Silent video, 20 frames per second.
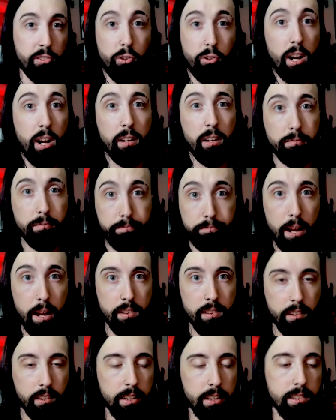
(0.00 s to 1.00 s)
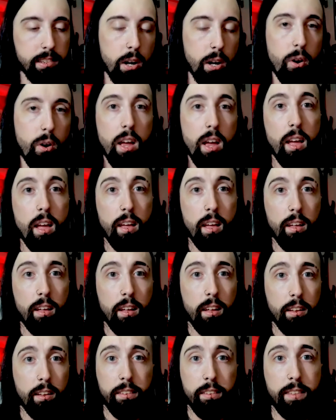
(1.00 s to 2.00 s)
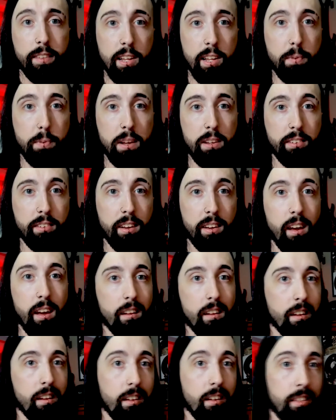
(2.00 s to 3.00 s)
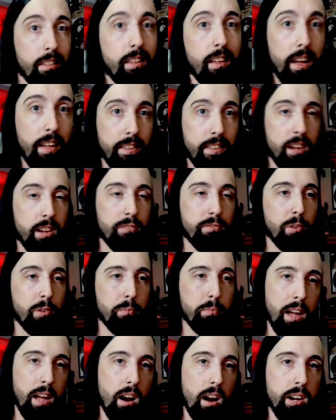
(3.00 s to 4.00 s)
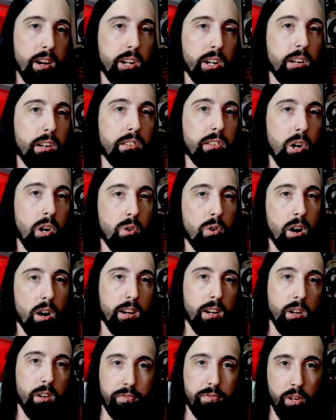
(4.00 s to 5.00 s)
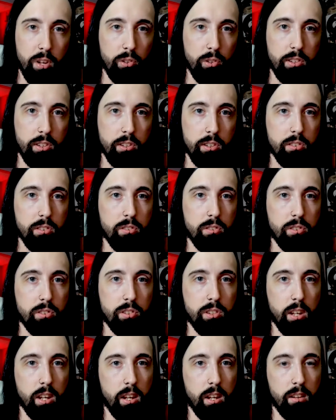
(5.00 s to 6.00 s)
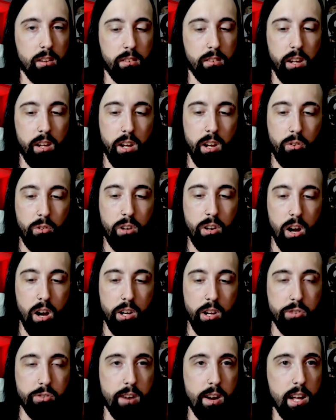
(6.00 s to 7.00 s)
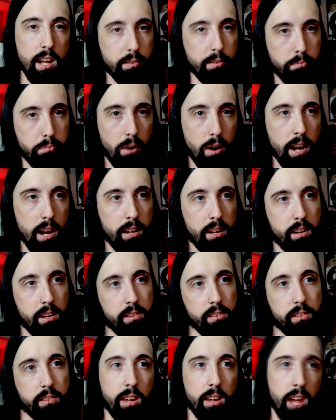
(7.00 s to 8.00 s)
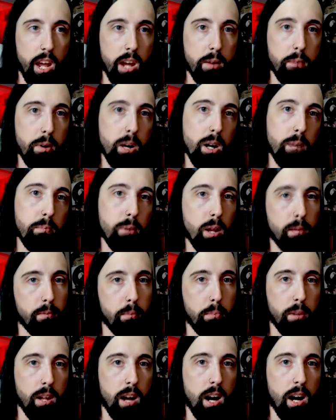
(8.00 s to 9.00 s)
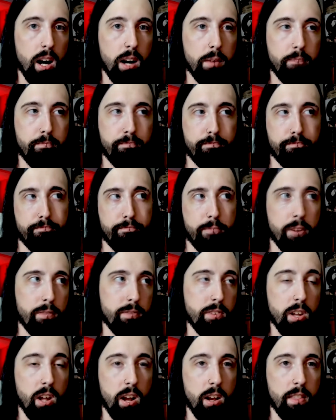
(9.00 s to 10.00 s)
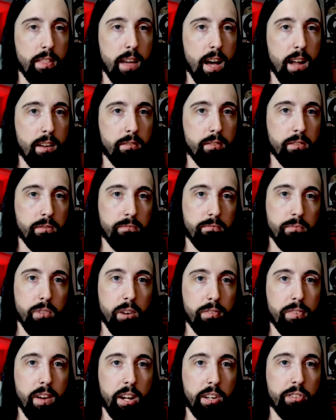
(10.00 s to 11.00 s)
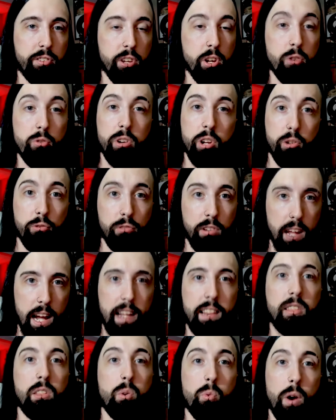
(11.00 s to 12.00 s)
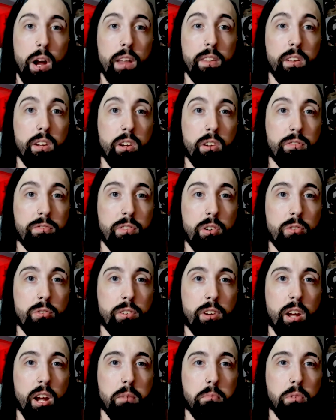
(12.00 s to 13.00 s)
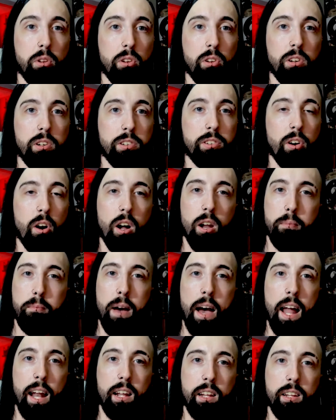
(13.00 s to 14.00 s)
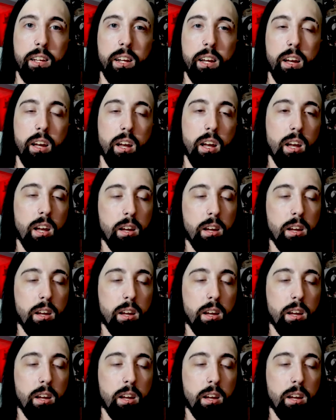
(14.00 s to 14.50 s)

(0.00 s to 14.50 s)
the screen basically. So that's basically it. And then from there, you can throw on your filters and, you know, contrast, brightness, gamma, blah, blah, blah. If none of that affects you and you like the way that your phone camera looks automatically,